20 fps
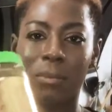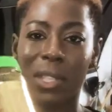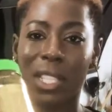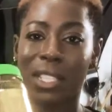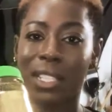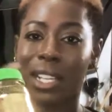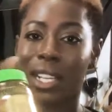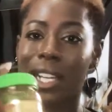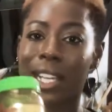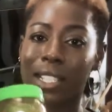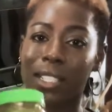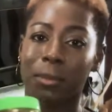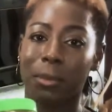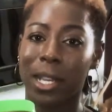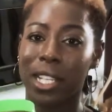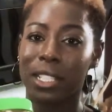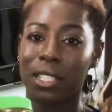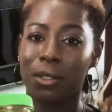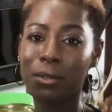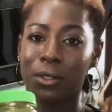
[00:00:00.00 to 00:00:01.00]
because I like
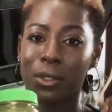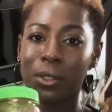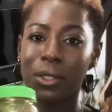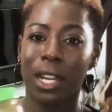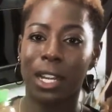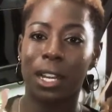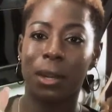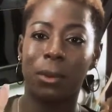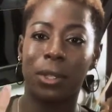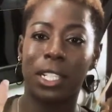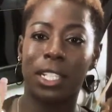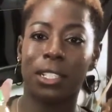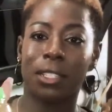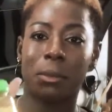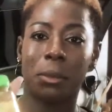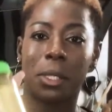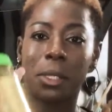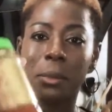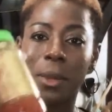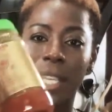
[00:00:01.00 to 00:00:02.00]
spicy food and I want it to
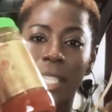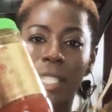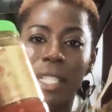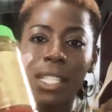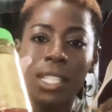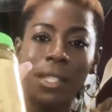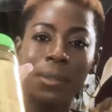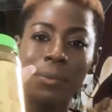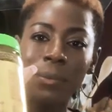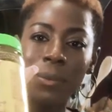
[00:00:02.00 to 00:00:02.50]
be spicy.